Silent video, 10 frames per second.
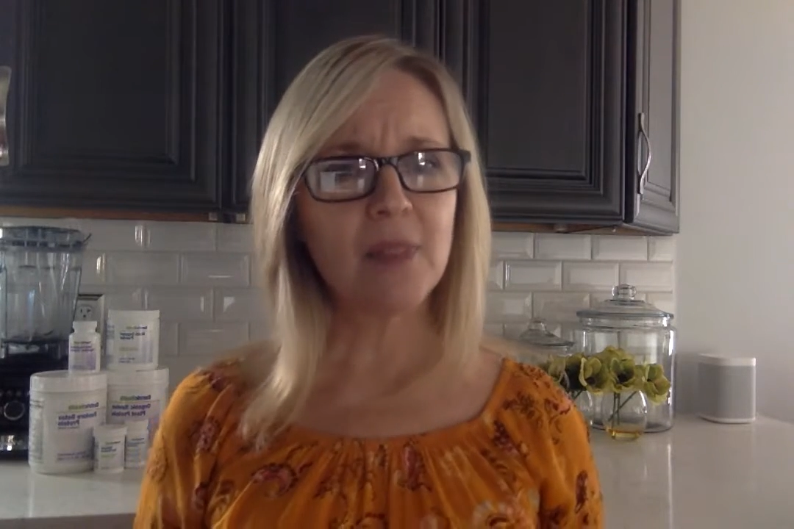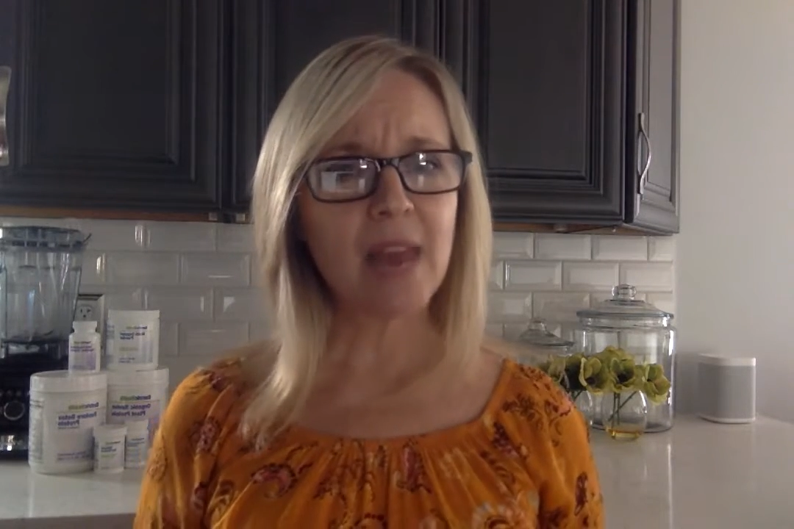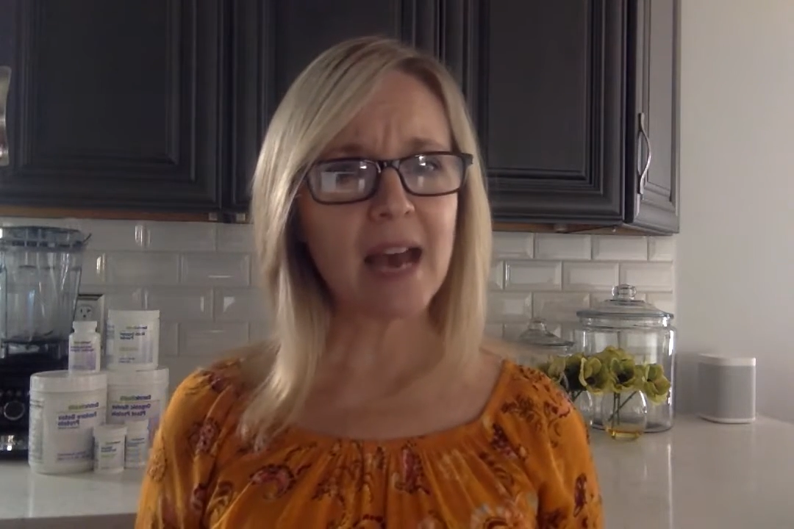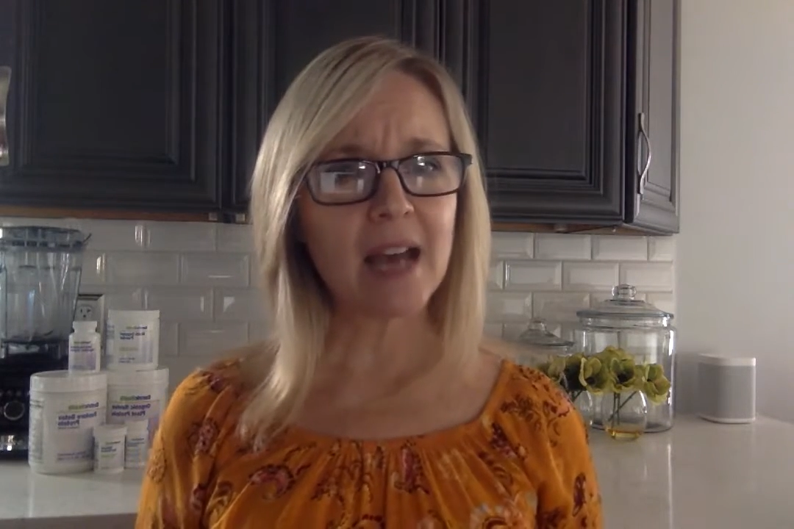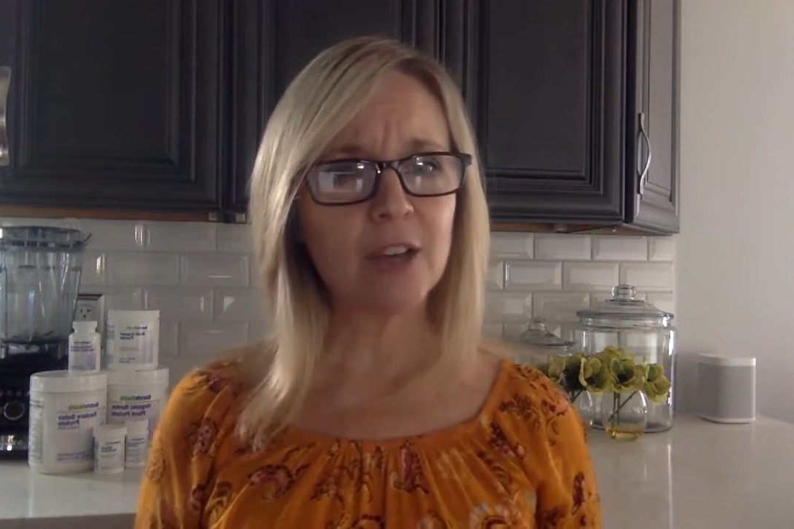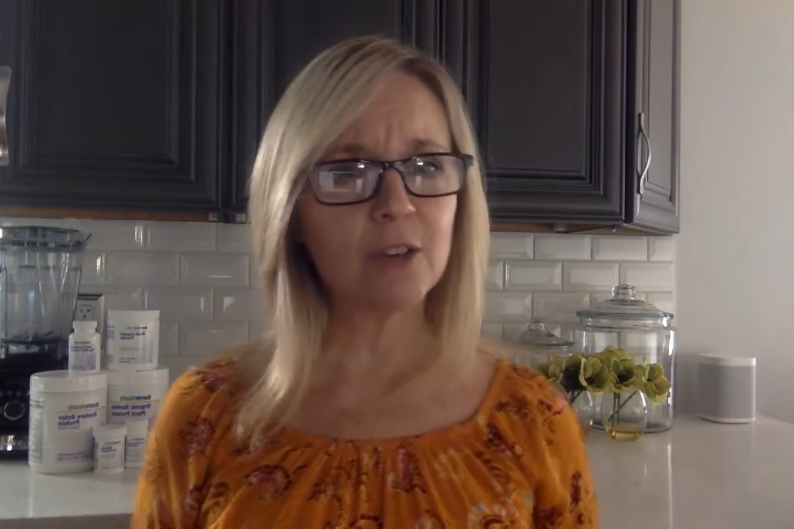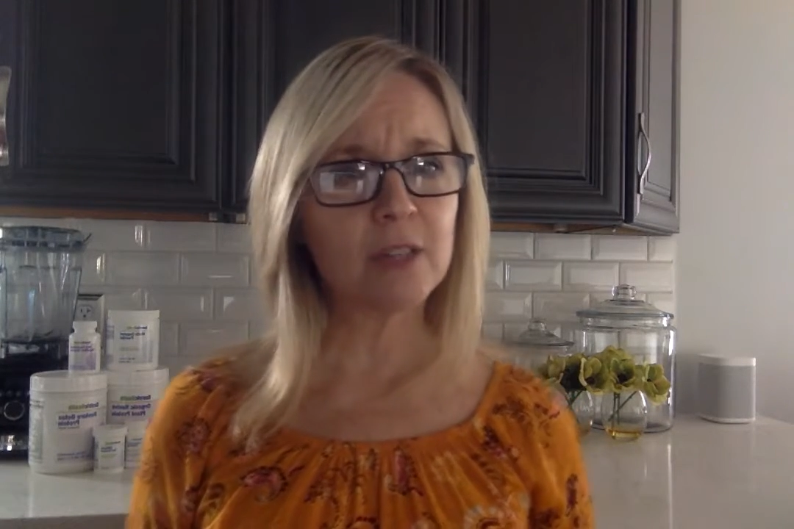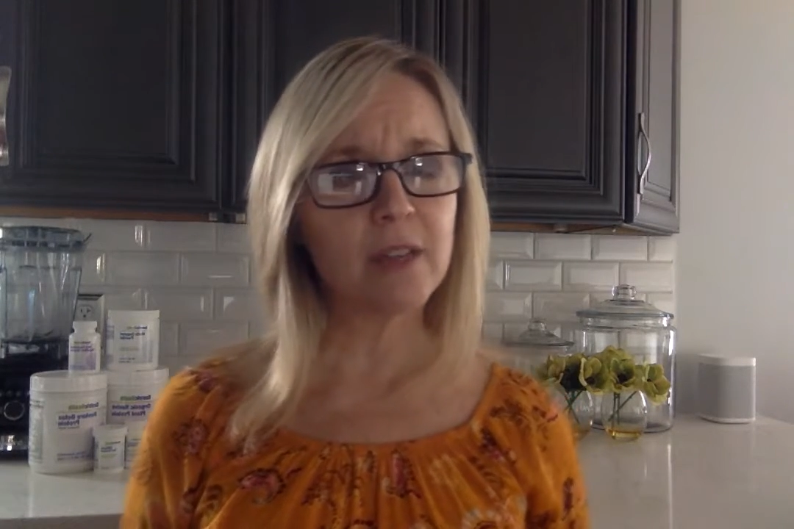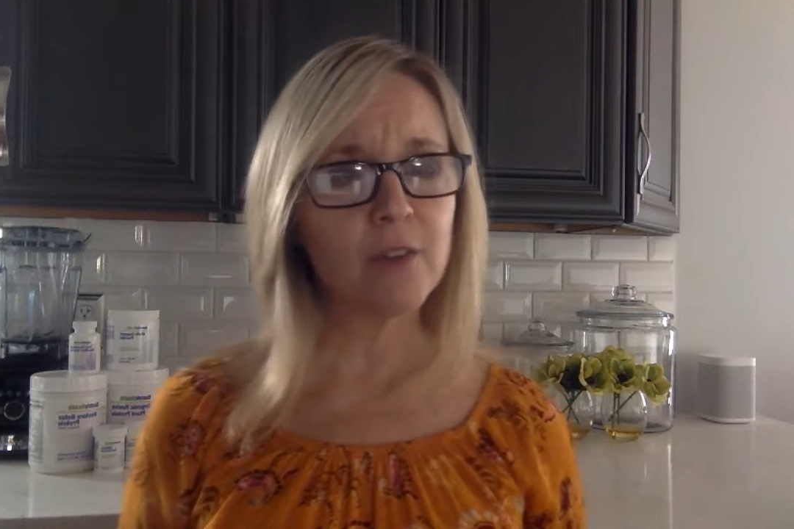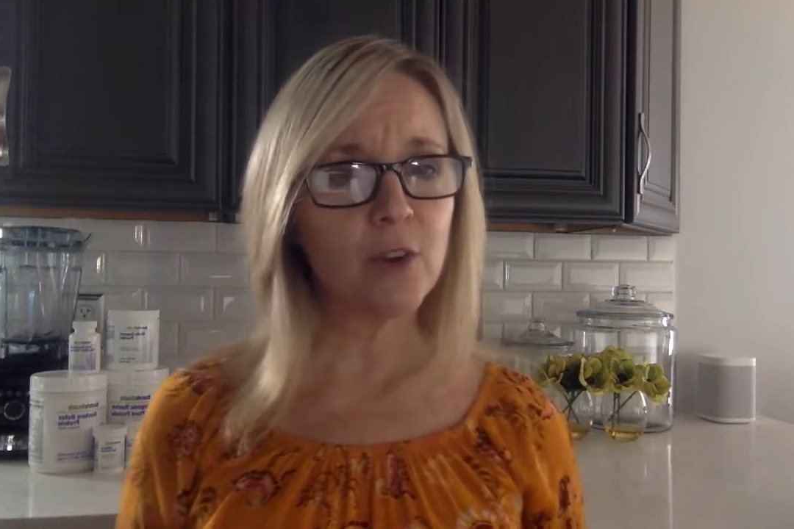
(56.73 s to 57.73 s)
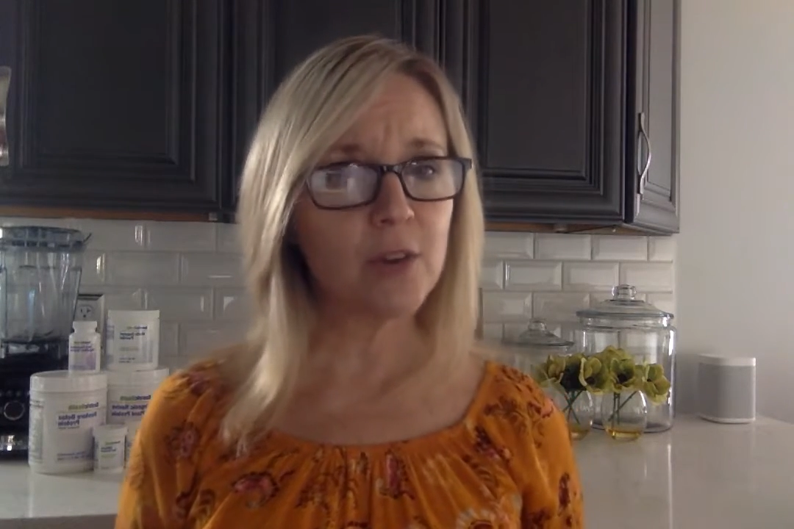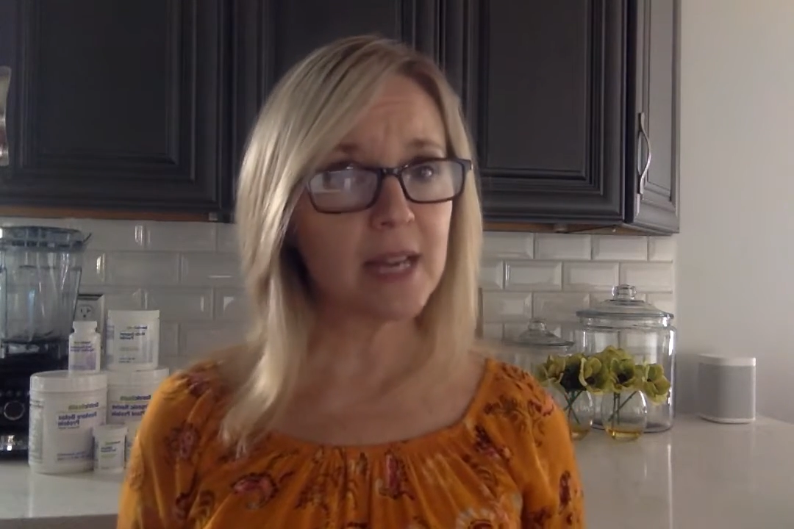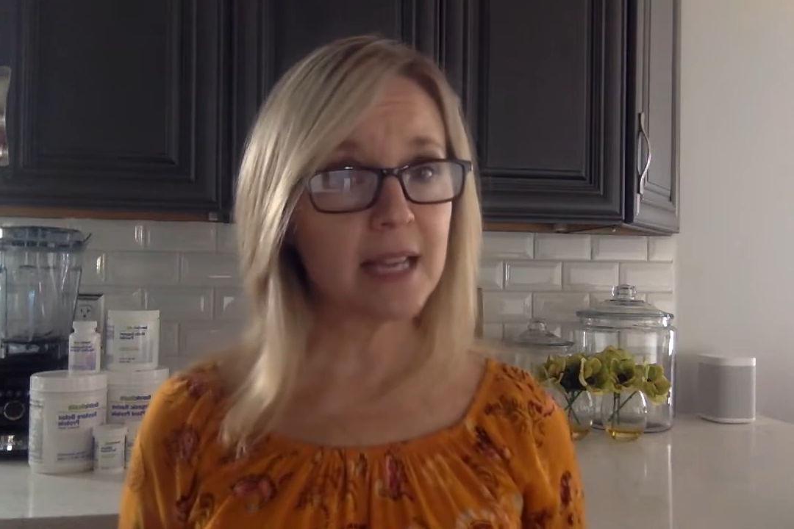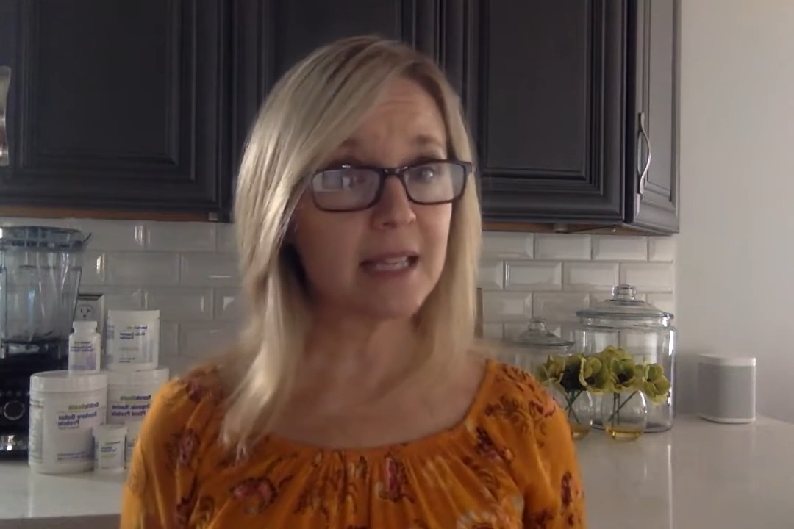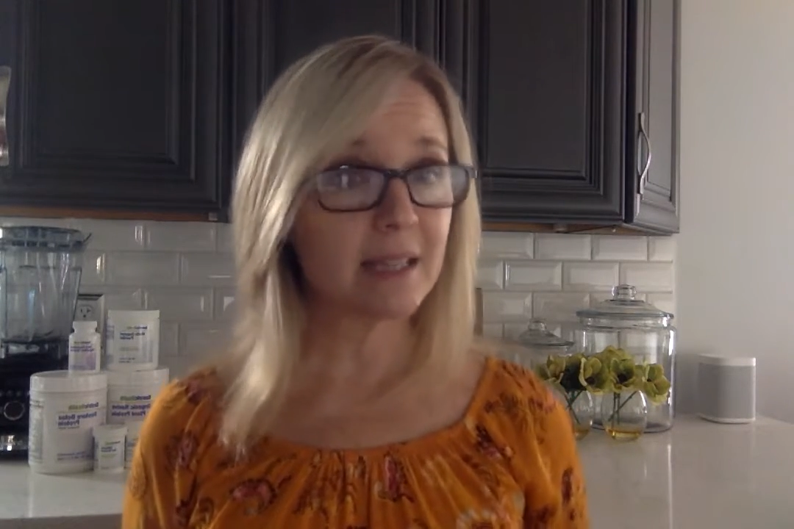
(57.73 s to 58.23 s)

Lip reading: that your liver needs